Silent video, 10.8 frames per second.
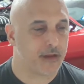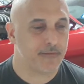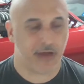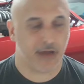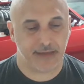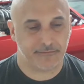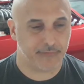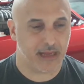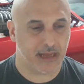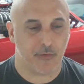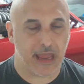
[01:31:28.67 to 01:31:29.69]
But
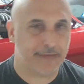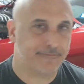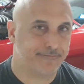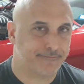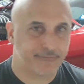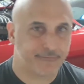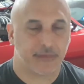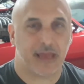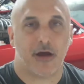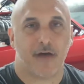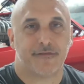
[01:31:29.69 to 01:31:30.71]
anyway,
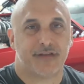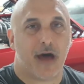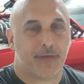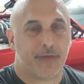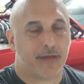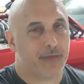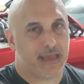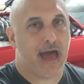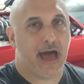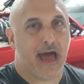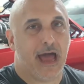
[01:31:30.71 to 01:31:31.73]
getting off topic, but
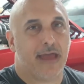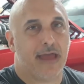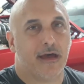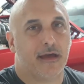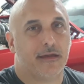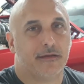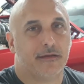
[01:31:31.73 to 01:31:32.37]
yeah, I